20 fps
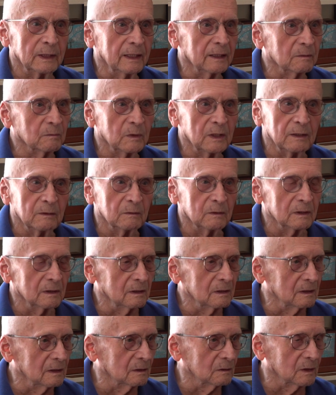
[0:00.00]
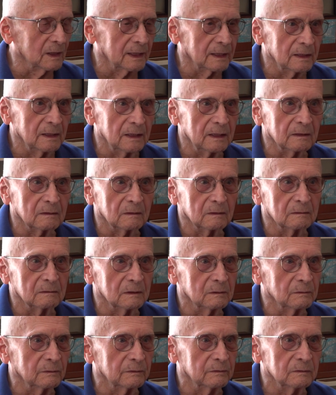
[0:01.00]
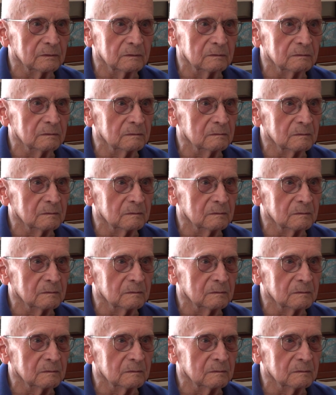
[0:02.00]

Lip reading: They would come here with no idea of